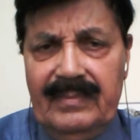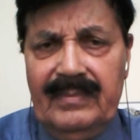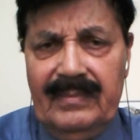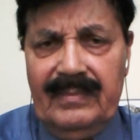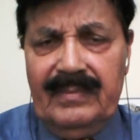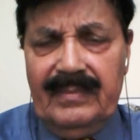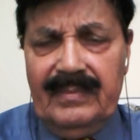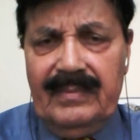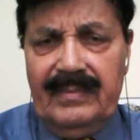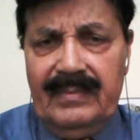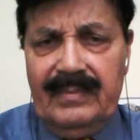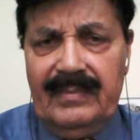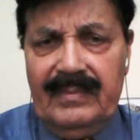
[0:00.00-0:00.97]

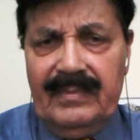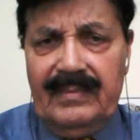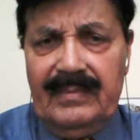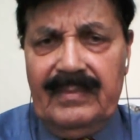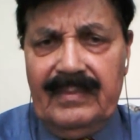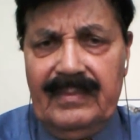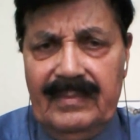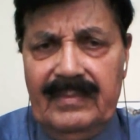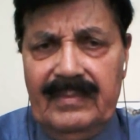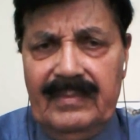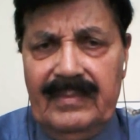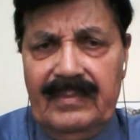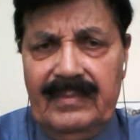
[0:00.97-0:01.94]

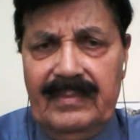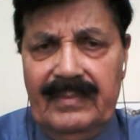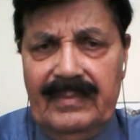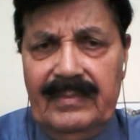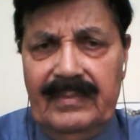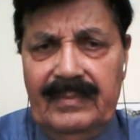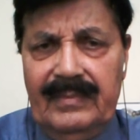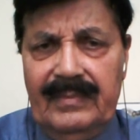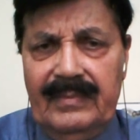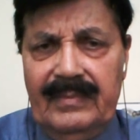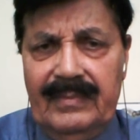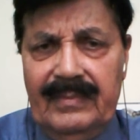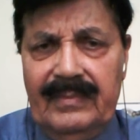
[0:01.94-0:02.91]
This person isn't speaking.